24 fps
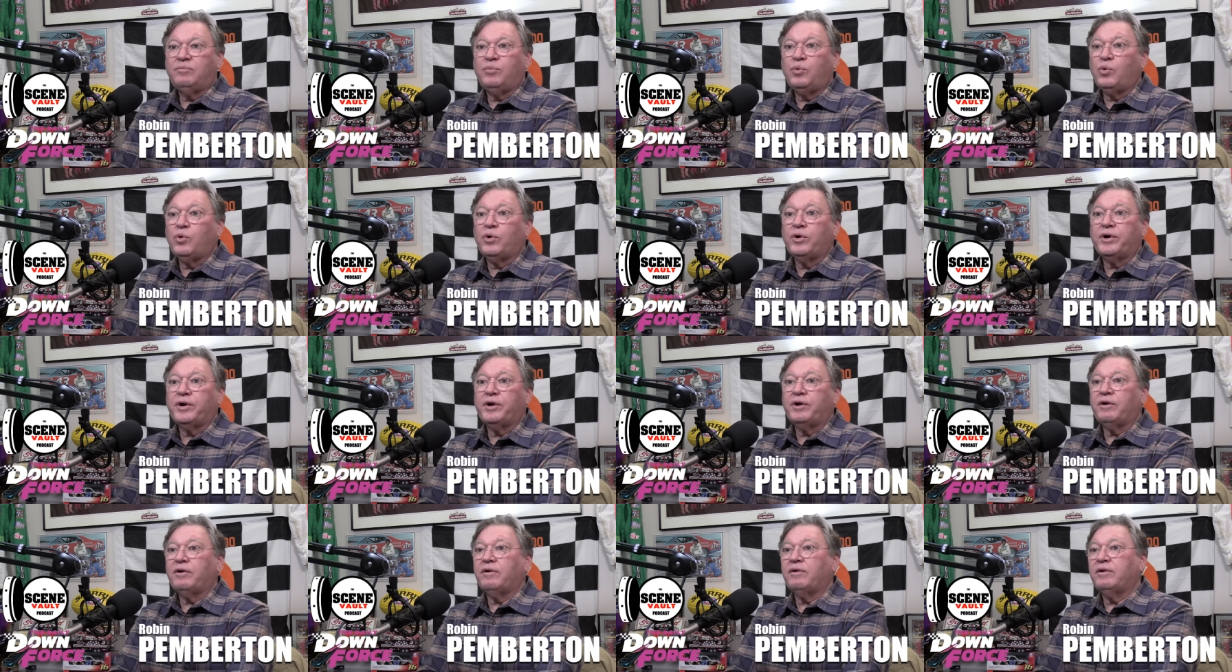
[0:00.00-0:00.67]

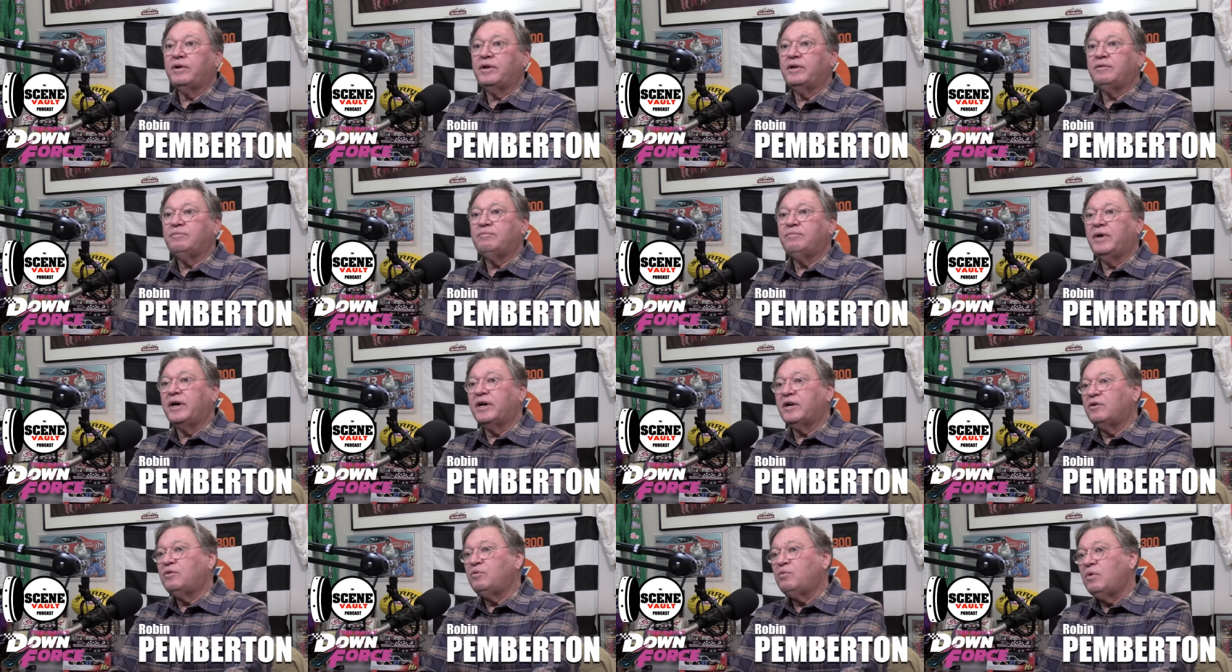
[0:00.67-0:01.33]
Boyer and
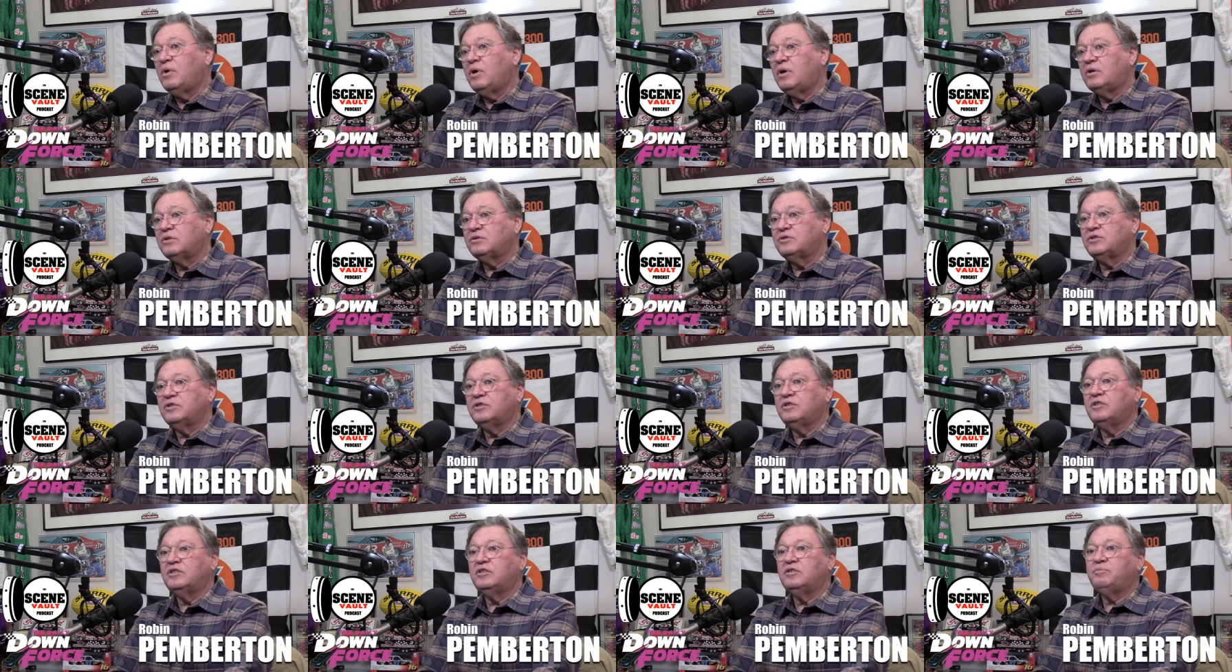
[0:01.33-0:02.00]
Michael
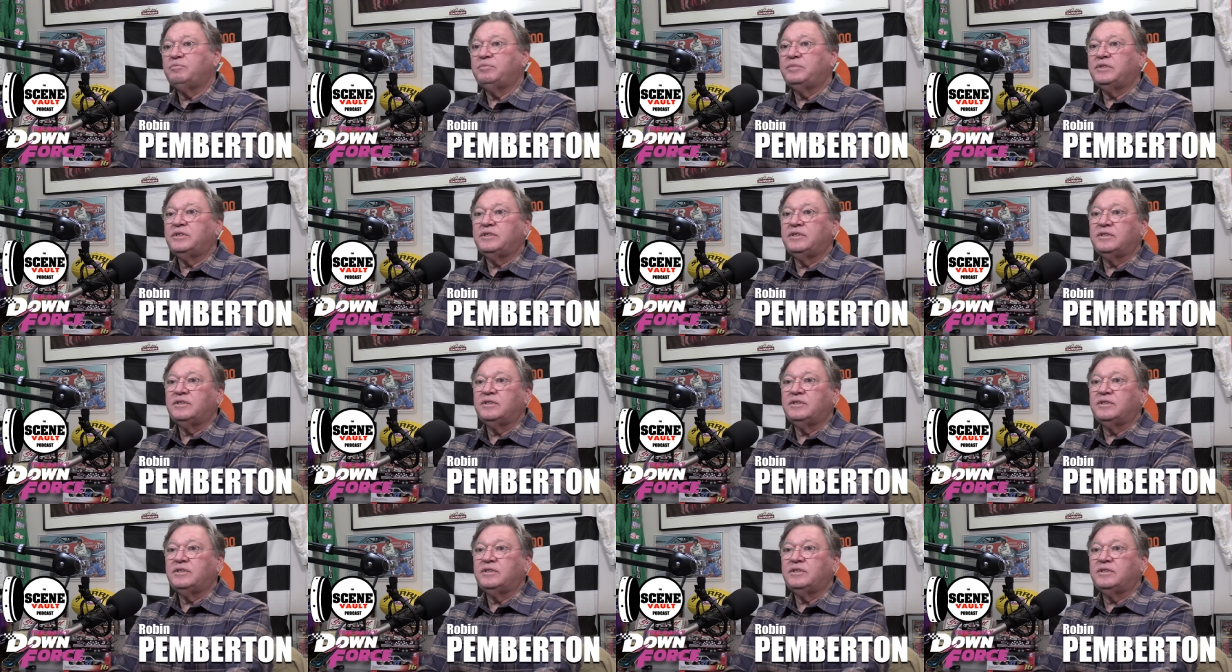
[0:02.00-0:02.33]
Waltrip